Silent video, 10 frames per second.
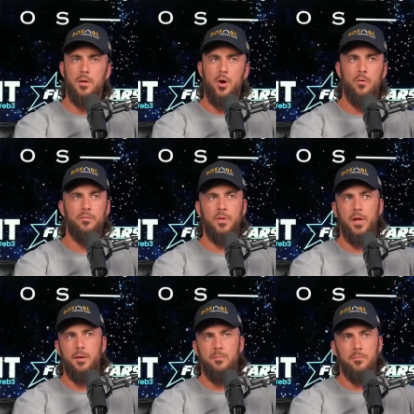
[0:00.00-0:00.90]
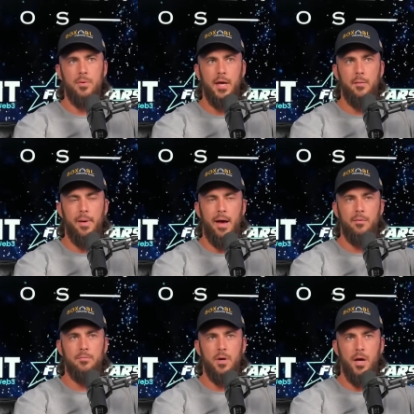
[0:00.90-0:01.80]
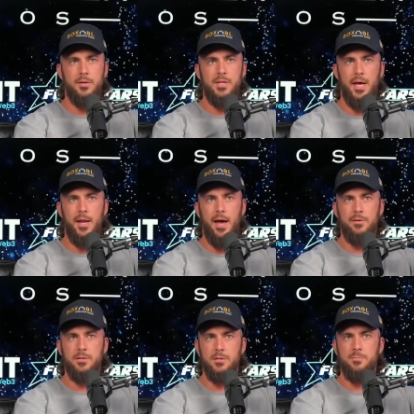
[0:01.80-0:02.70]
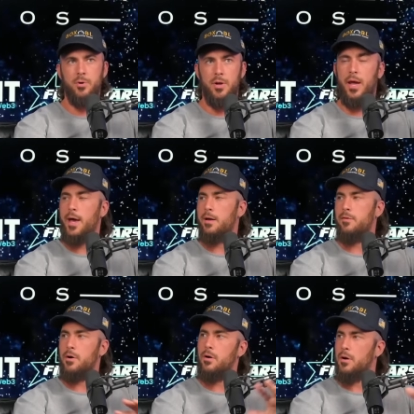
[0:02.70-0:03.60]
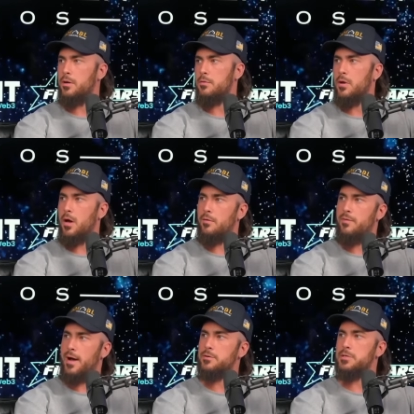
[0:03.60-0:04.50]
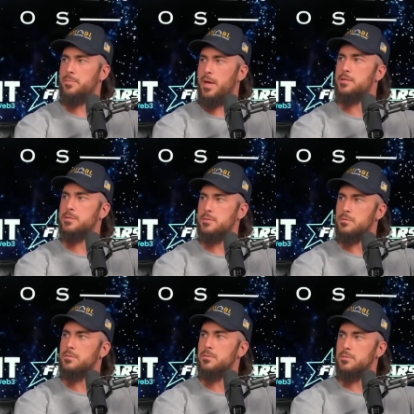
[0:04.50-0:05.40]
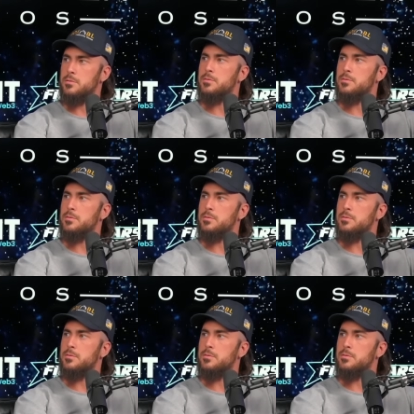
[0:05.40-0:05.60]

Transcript: Hopefully, get about uh, ten houses per day out of our current uh, factory space. Wow.